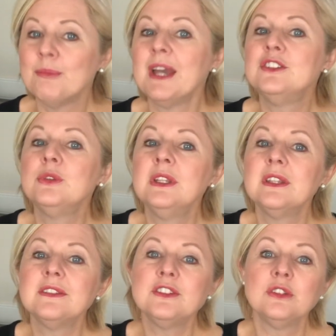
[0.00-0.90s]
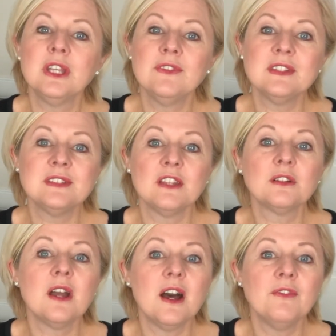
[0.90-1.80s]
By doing this, you'll give the
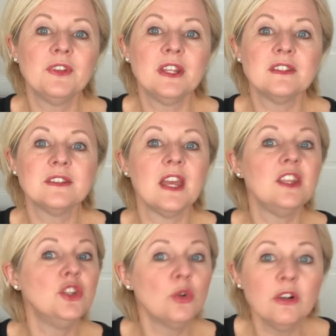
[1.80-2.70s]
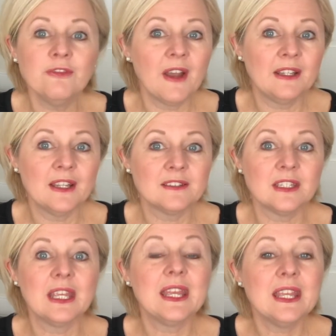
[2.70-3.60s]
seller confidence that your
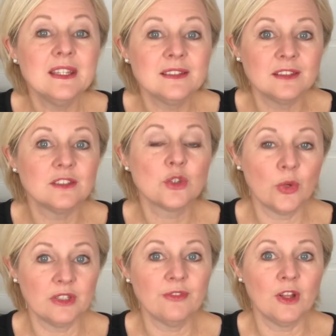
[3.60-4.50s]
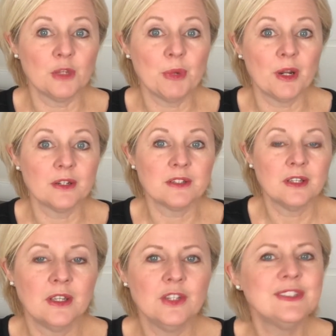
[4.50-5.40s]
financing isn't going to fall apart.
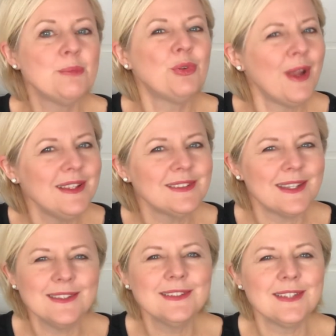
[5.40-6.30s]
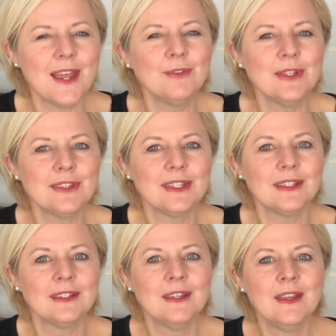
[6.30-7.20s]
You see, price isn't
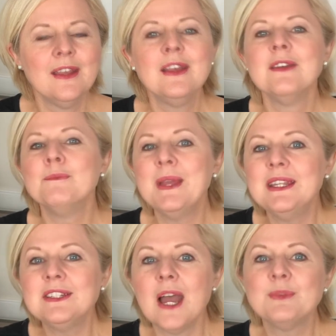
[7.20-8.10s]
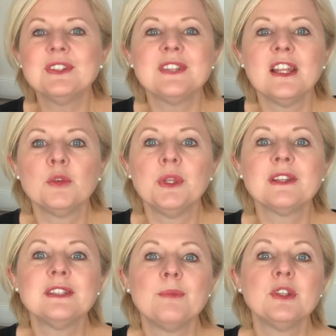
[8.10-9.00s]
everything. Many times the seller will
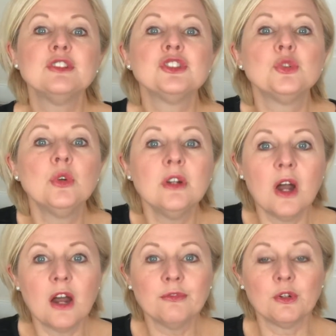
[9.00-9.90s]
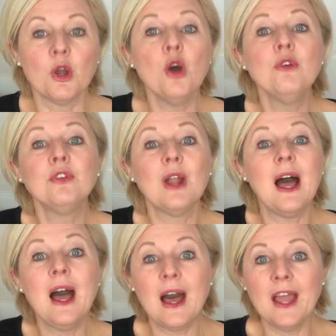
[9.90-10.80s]
accept a sure offer over
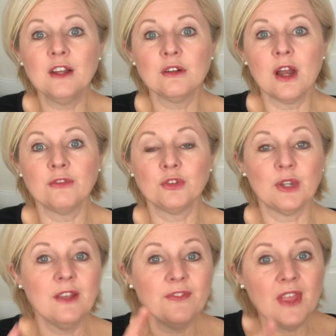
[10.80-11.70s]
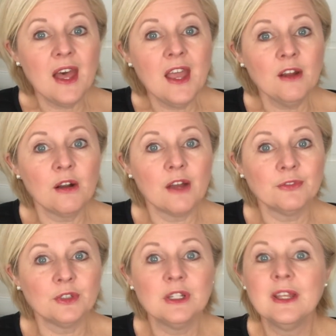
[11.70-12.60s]
a higher offer if the higher
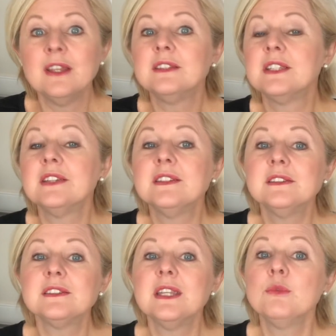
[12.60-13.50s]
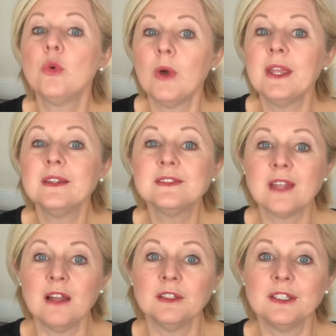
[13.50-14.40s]
offer doesn't seem quite as
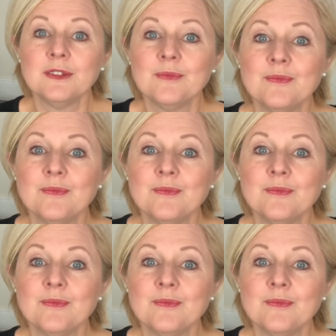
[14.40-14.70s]
solid.